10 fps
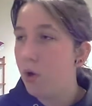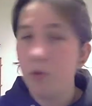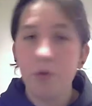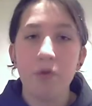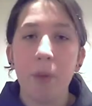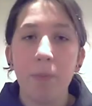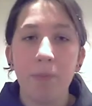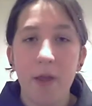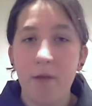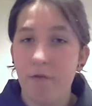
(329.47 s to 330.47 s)
Go do
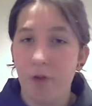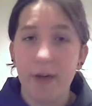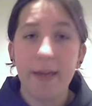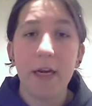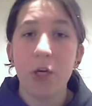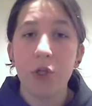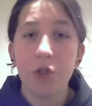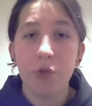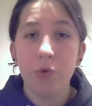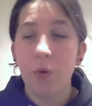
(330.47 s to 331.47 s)
something for a year
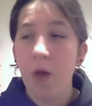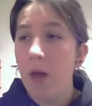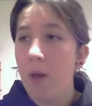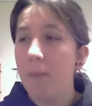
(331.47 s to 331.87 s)
or two.